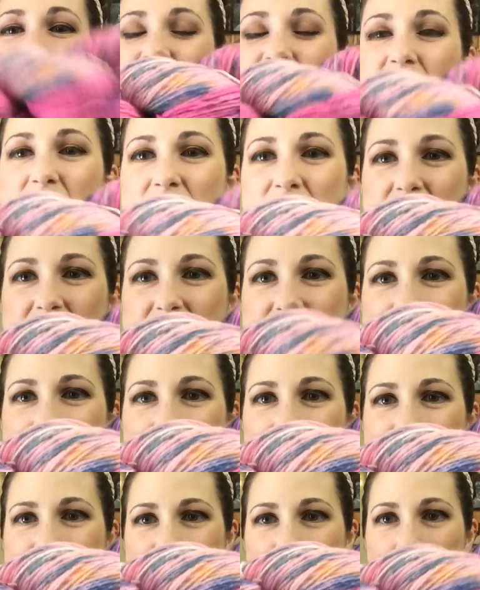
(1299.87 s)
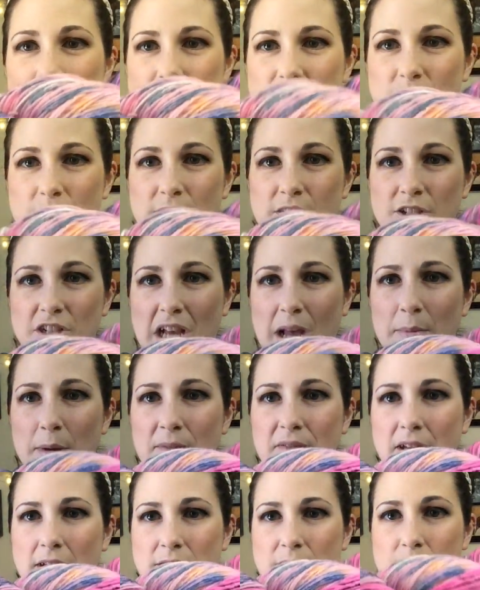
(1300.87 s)
So this is also in the shop.
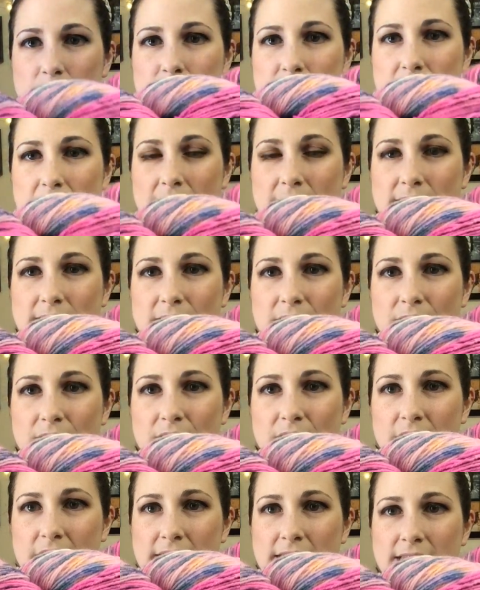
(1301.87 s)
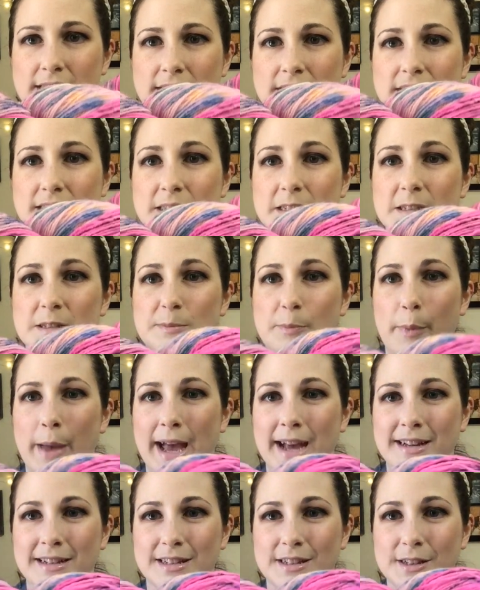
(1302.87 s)
I've got two skeins of this. This is
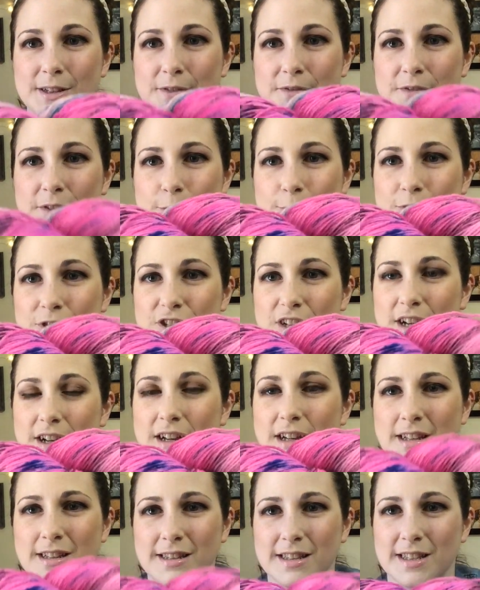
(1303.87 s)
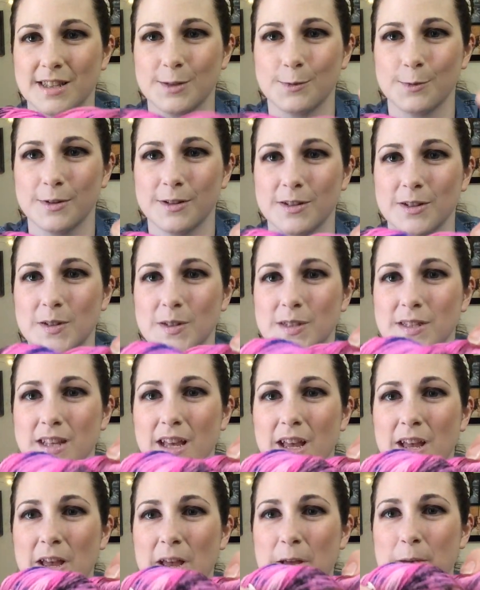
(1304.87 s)
Back to the Fuchsia. This was
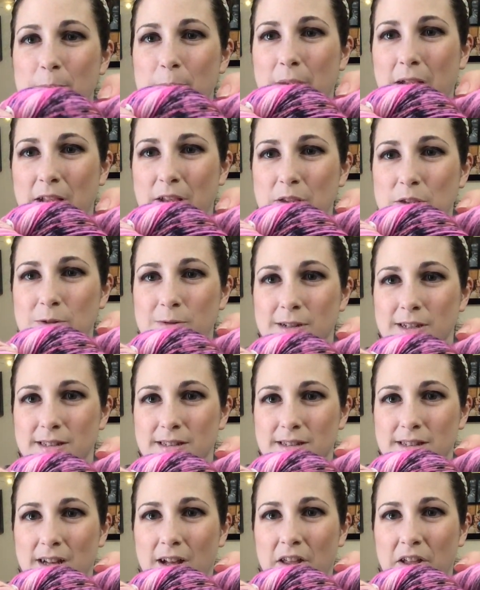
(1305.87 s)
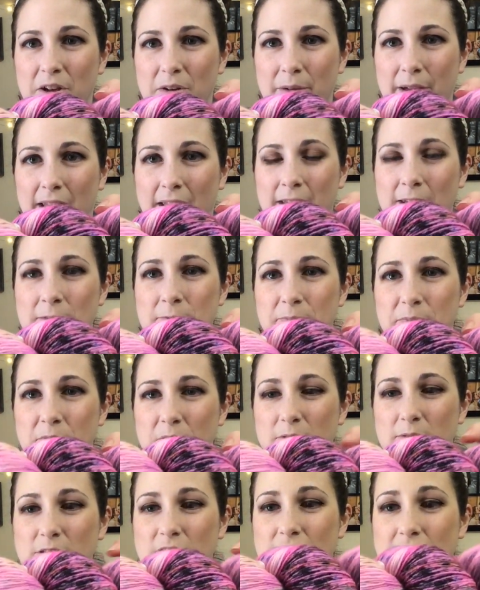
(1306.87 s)
my newest colorway,
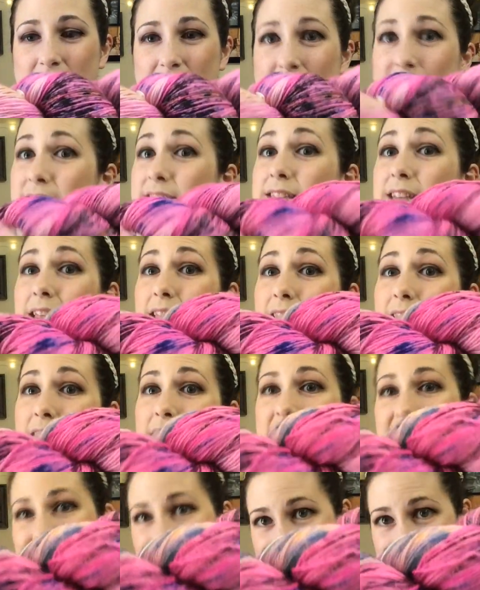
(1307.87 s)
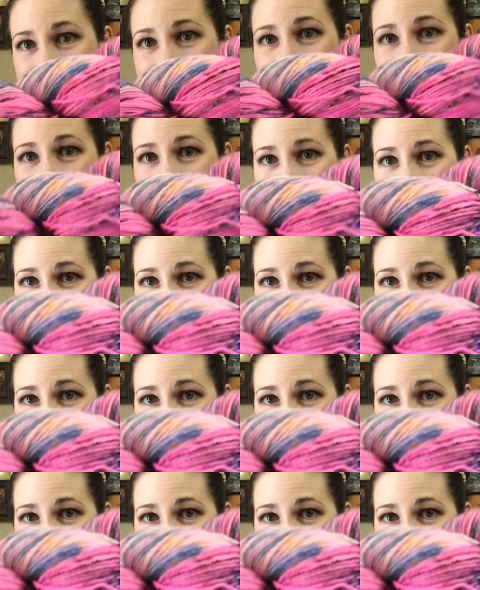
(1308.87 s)
which is lots of